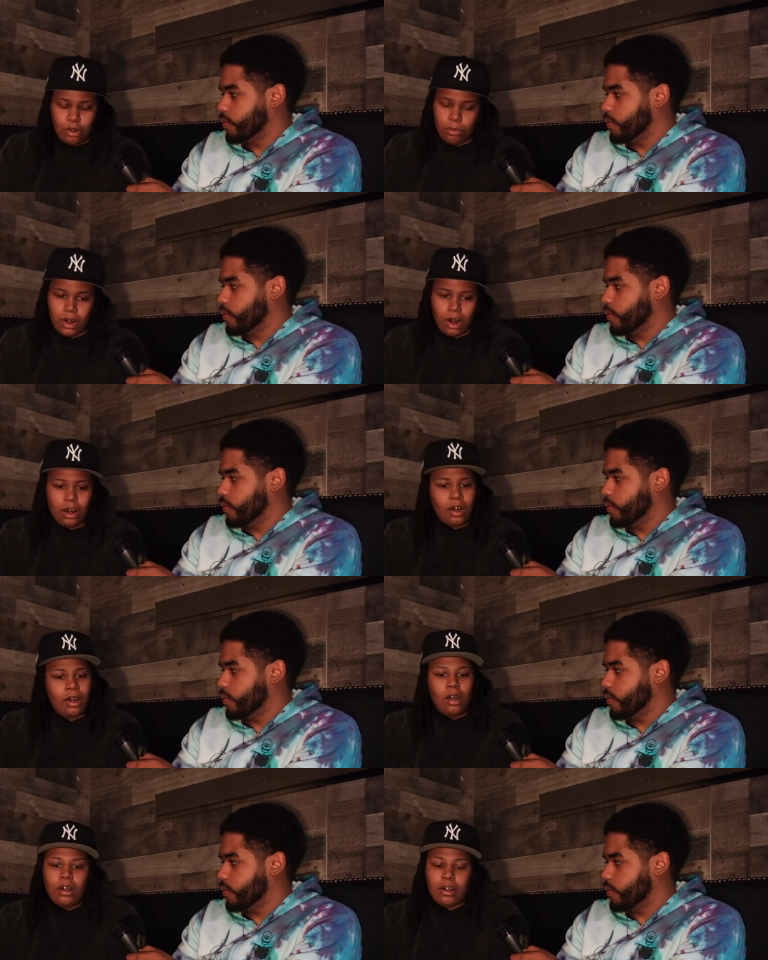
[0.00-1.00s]
Speaker 1: We got
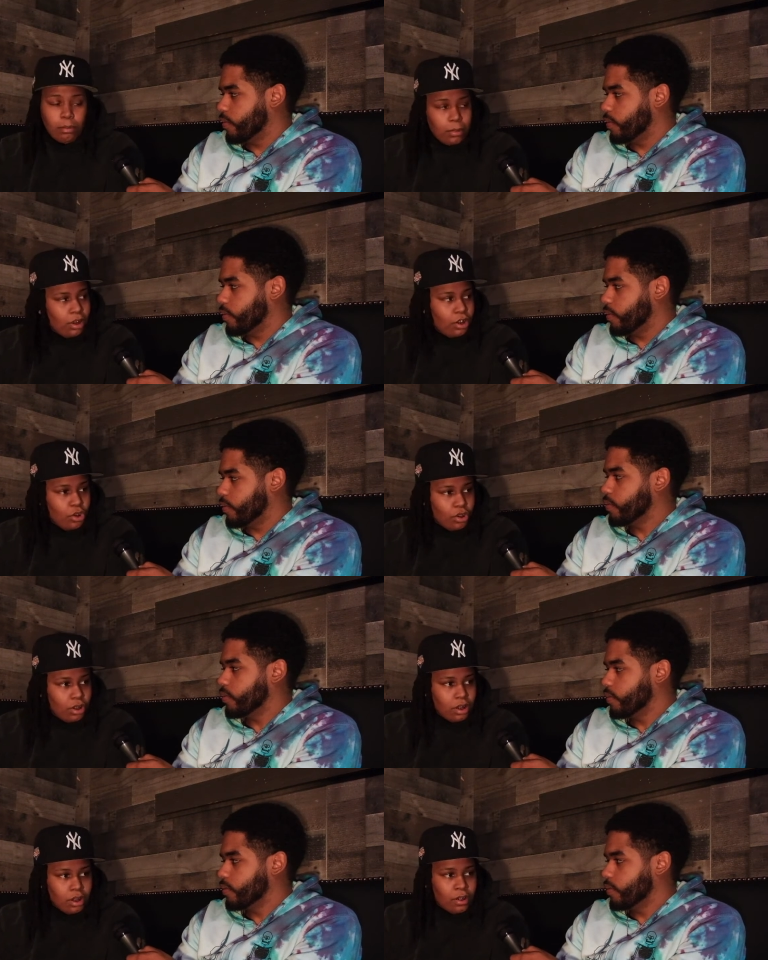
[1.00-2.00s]
similar
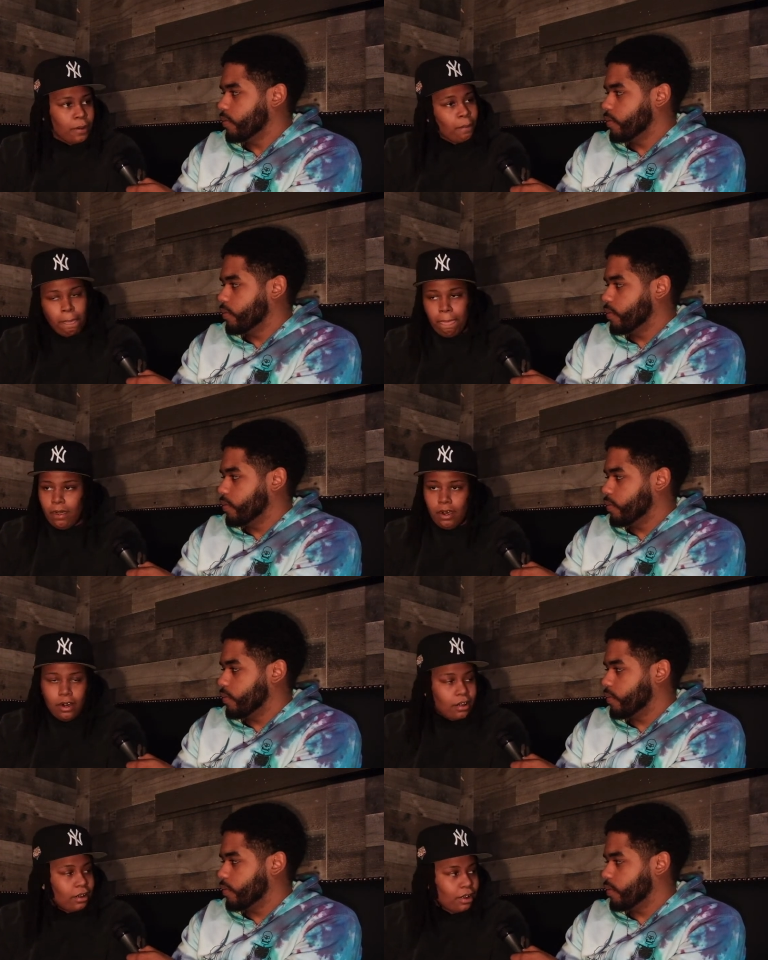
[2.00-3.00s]
interests. Yeah,
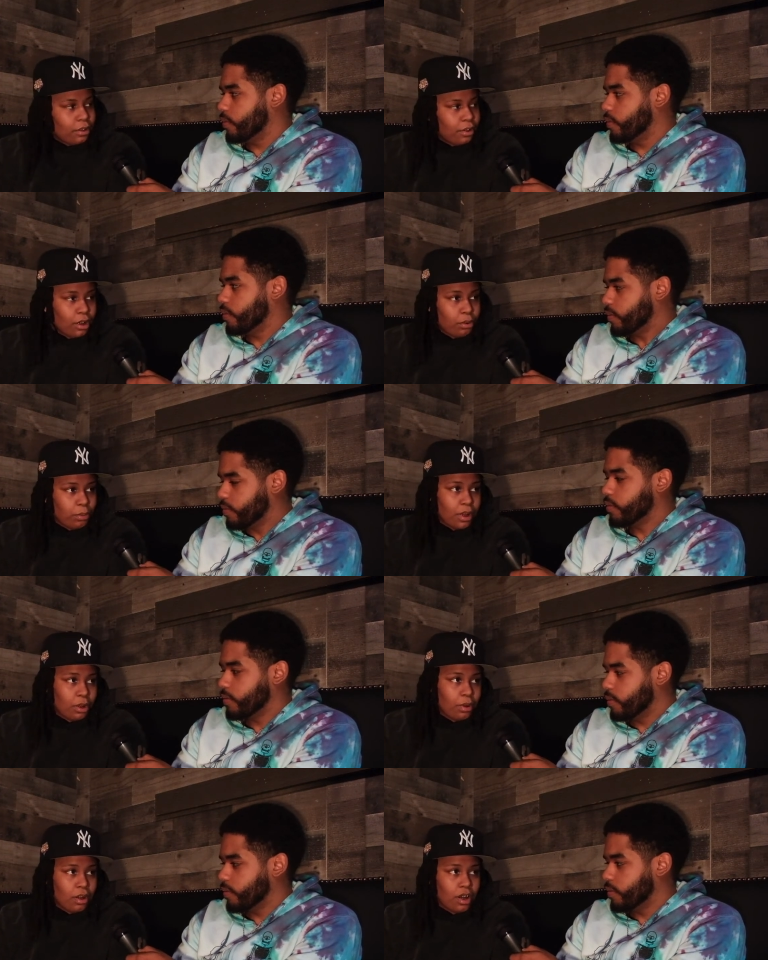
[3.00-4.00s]
that's that's that's what it
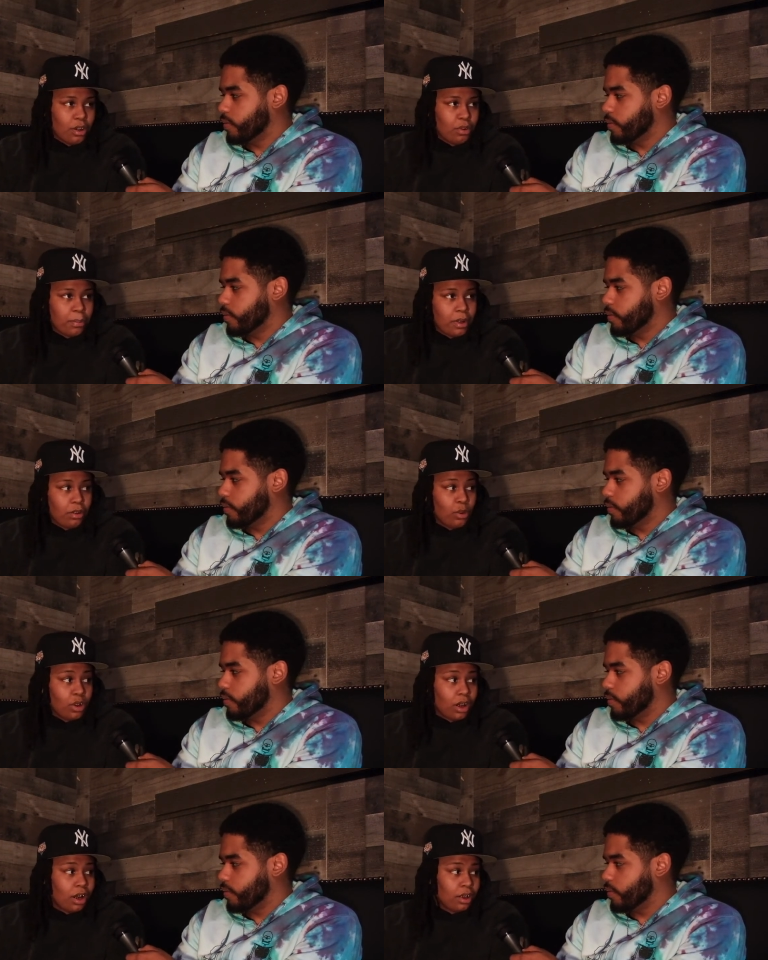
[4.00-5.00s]
takes for me to want to
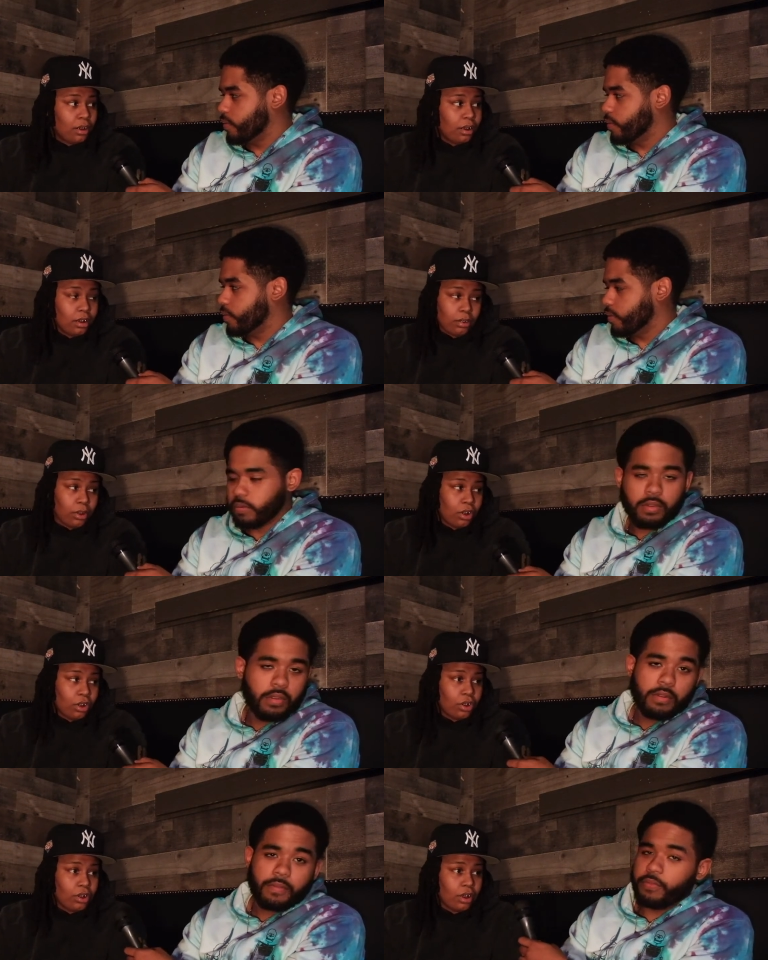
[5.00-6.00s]
lock in with an artist.
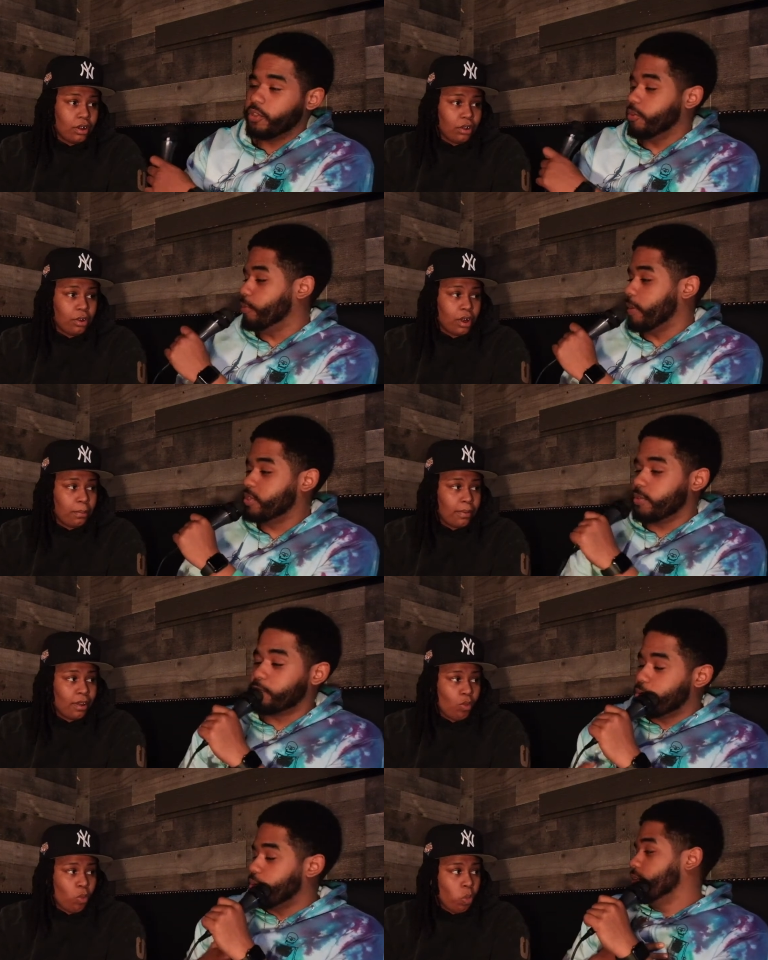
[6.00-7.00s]
Speaker 2: Yo, but I'm a
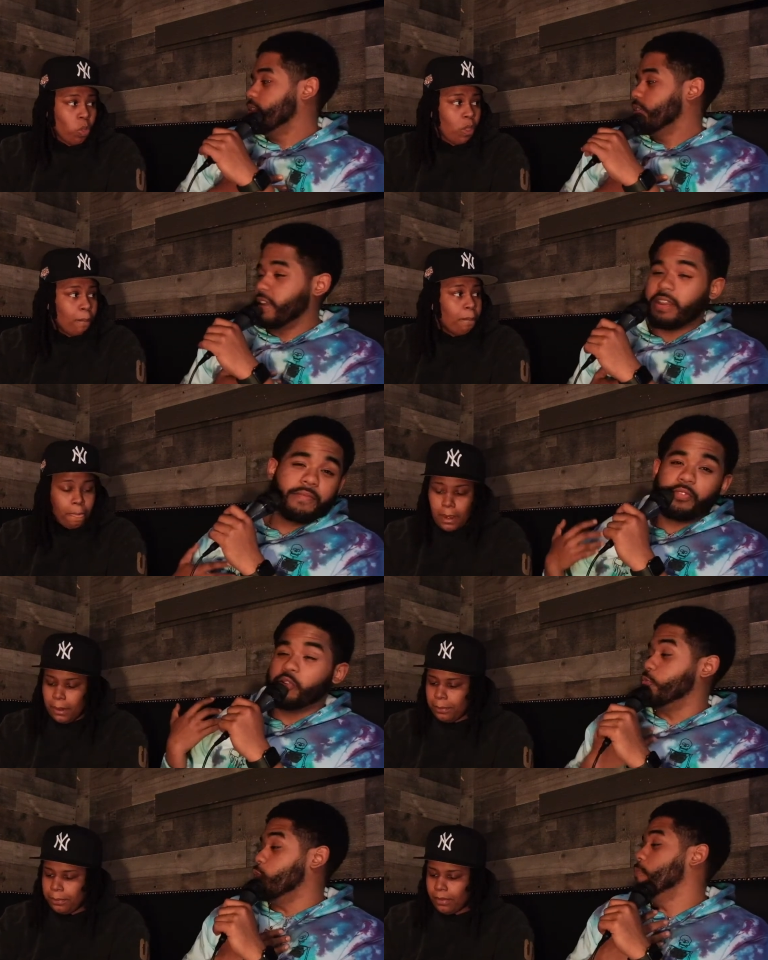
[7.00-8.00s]
supporter you
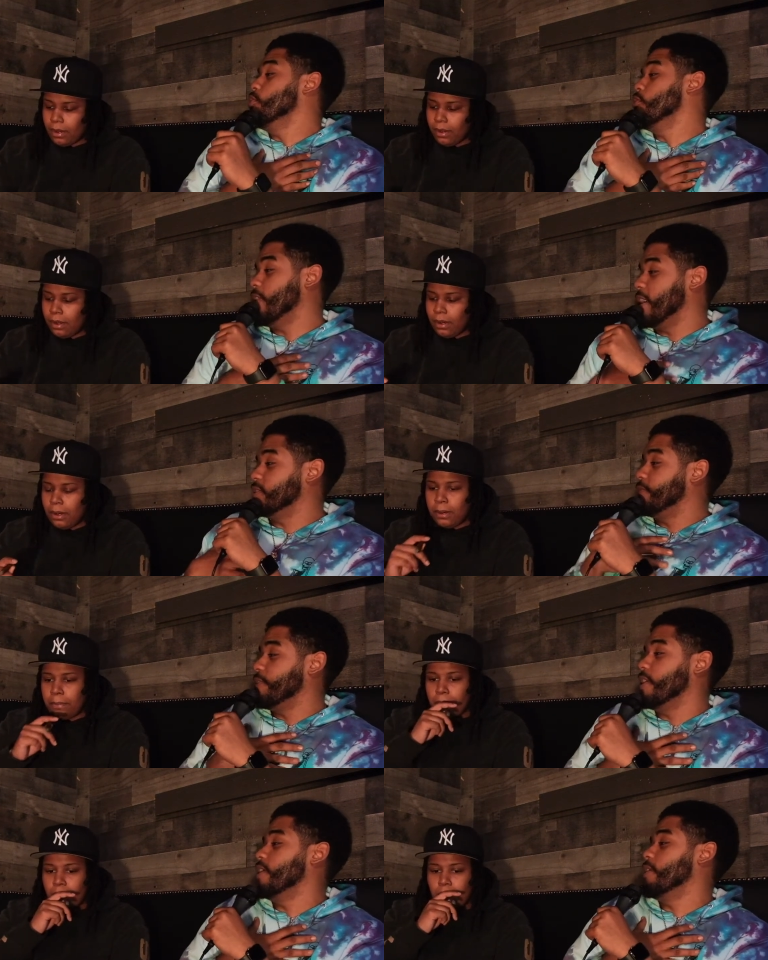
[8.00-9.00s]
won me over as a fan.
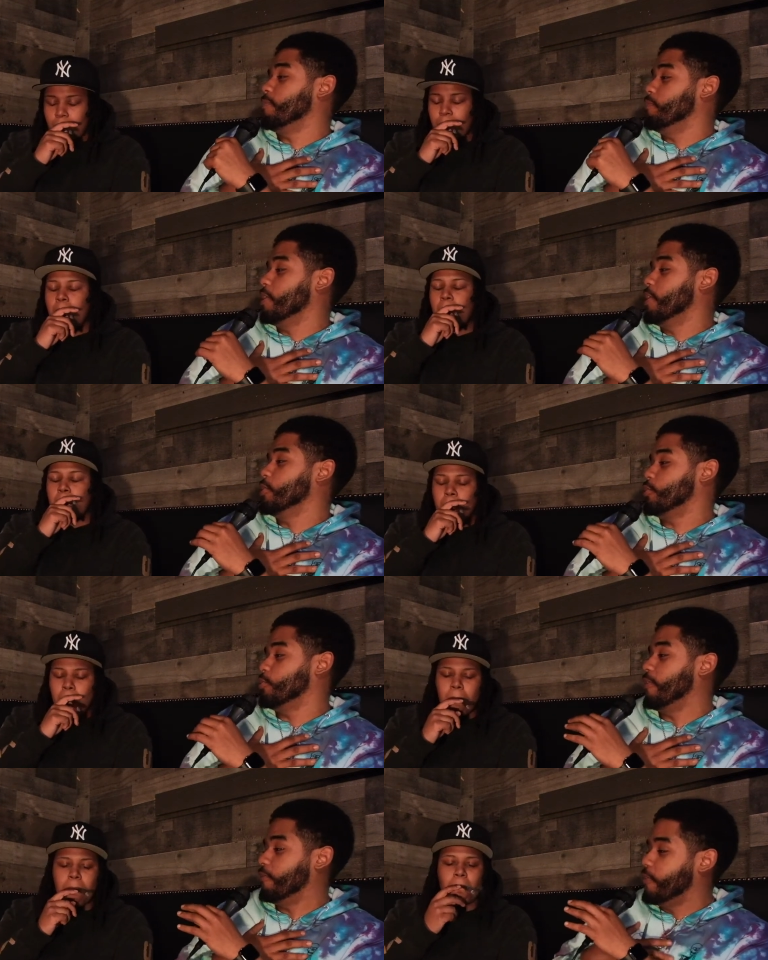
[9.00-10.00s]
I'm gonna be honest with you. I
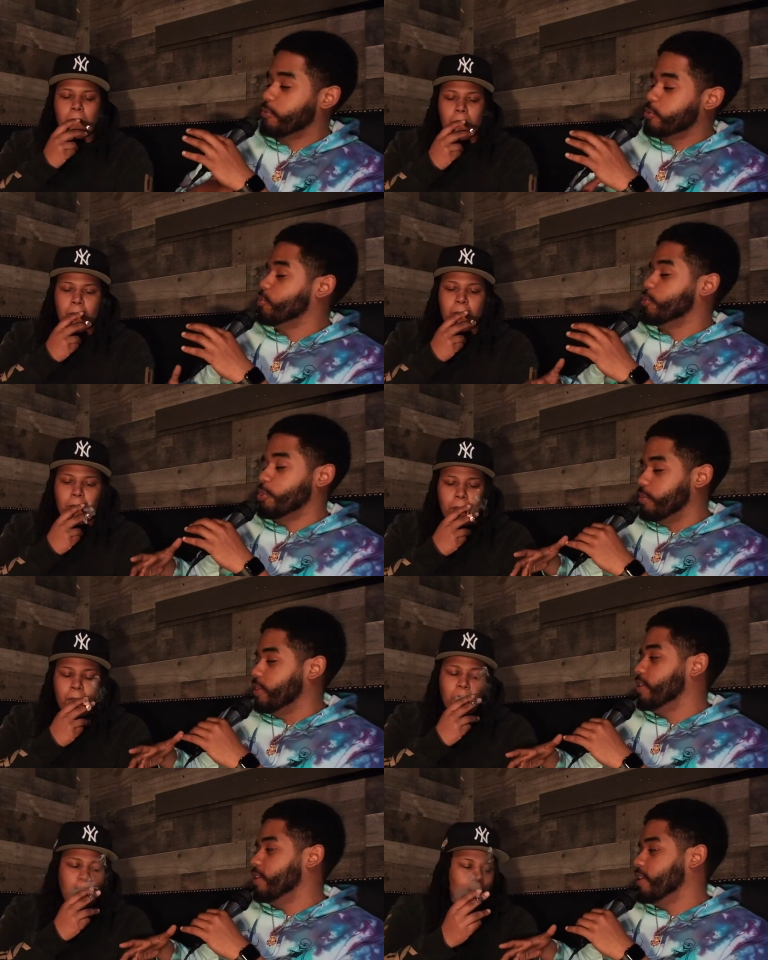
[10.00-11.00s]
fuck with you, old D
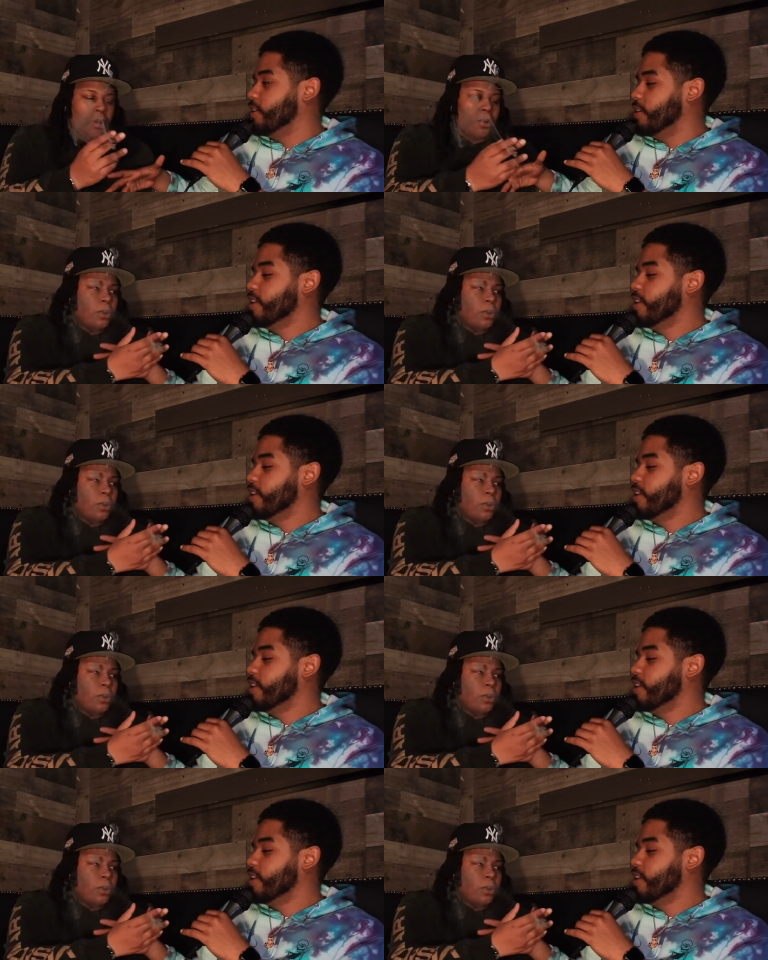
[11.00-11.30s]
Diddy.